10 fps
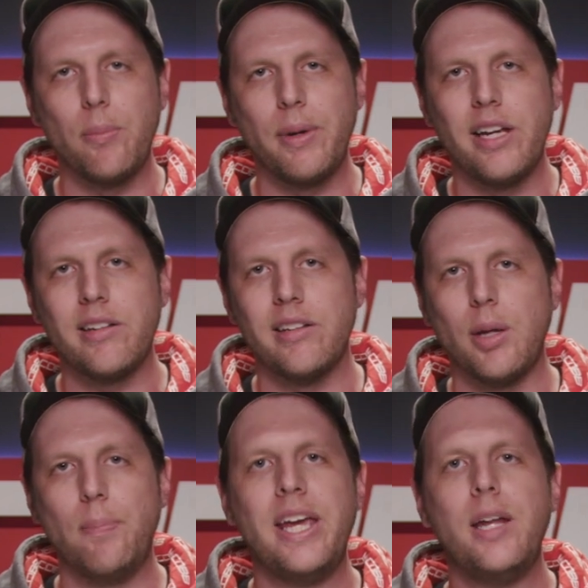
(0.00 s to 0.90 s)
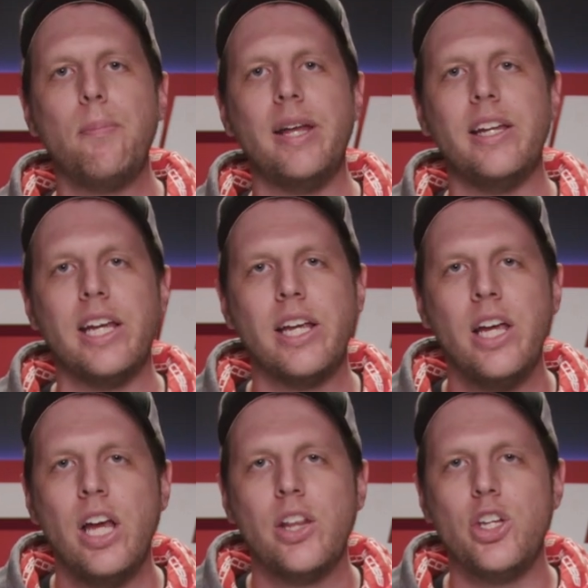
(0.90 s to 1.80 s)
a bit and the pin bending,
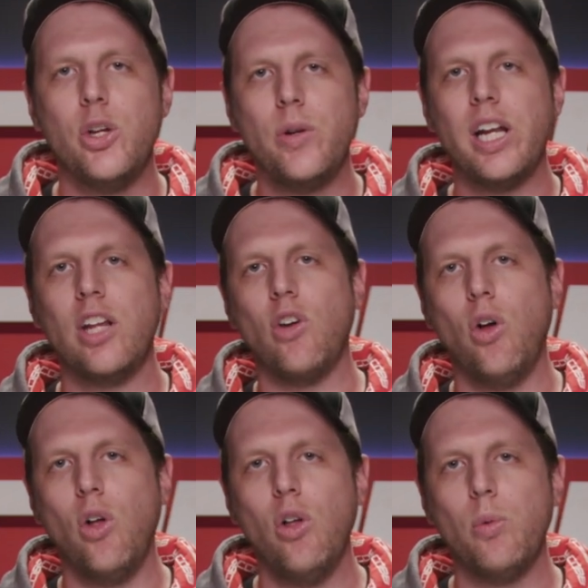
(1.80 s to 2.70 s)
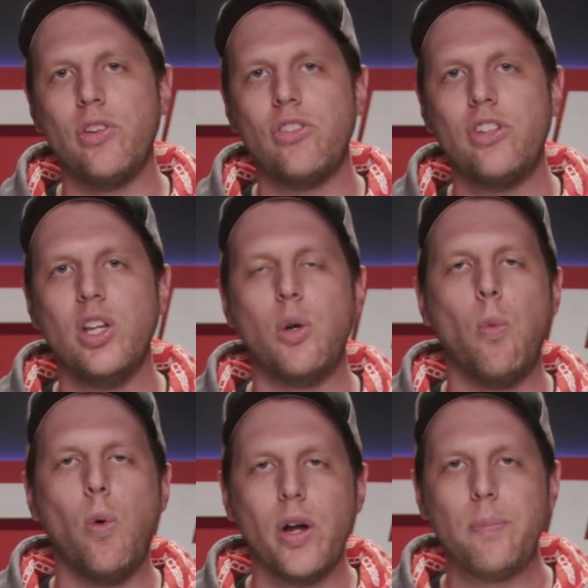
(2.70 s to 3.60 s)
the unit as a whole was still in
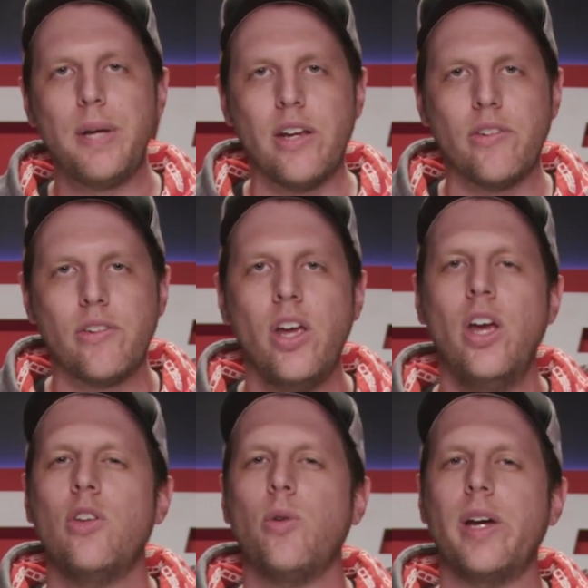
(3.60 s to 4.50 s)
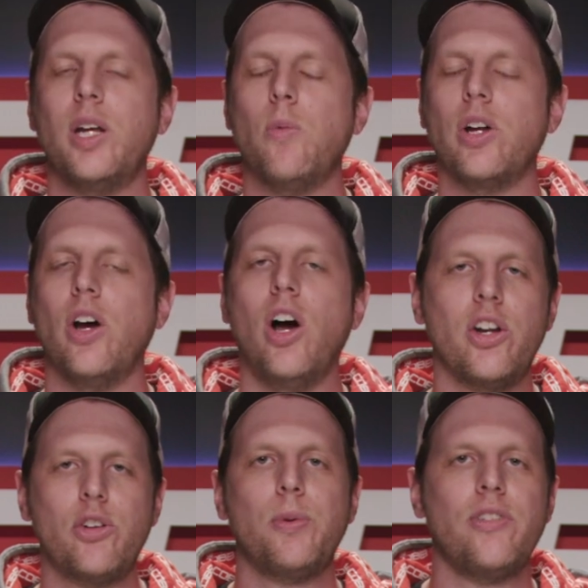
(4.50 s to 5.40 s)
one piece, so I can
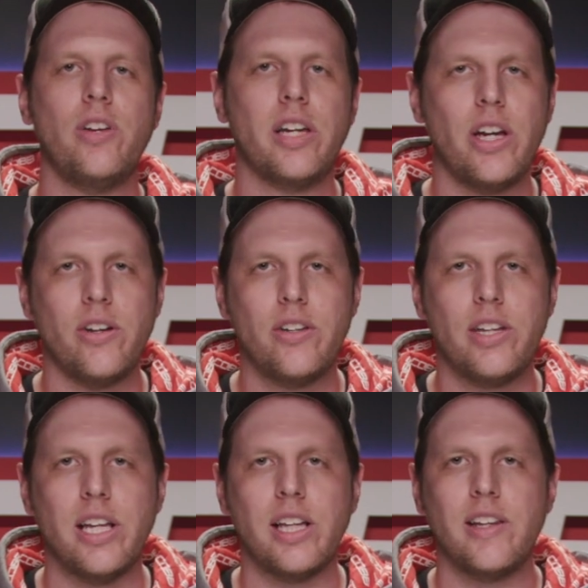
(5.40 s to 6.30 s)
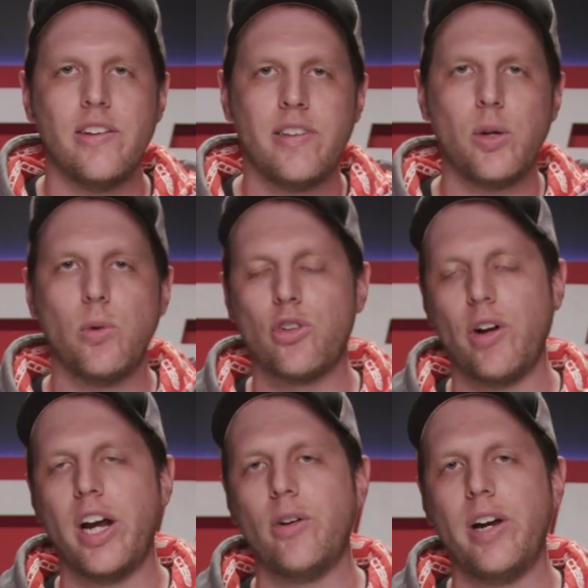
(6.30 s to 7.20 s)
100% guarantee that this thing will
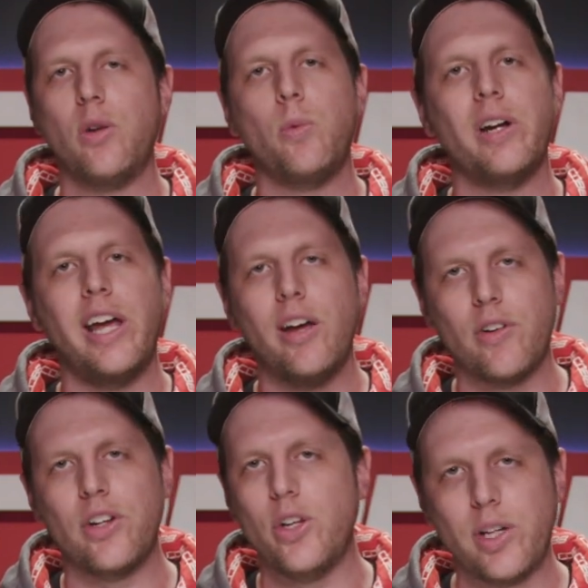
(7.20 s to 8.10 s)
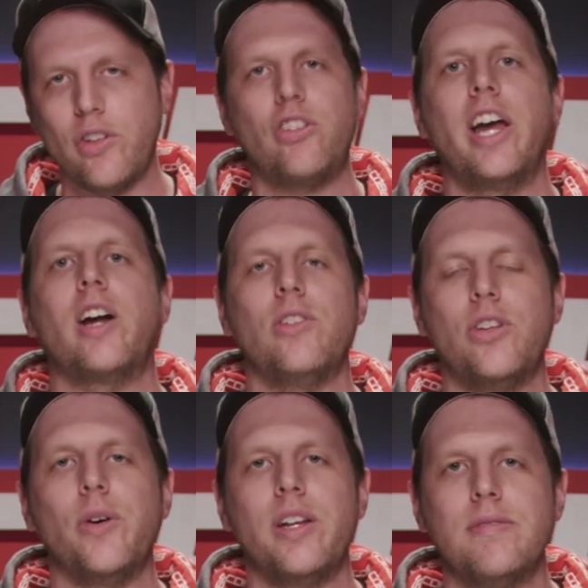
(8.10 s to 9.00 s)
drag around whatever you can shackle
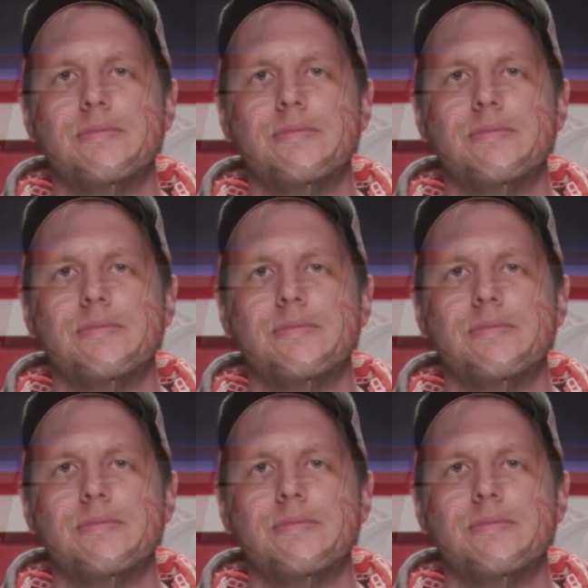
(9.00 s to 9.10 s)
to it.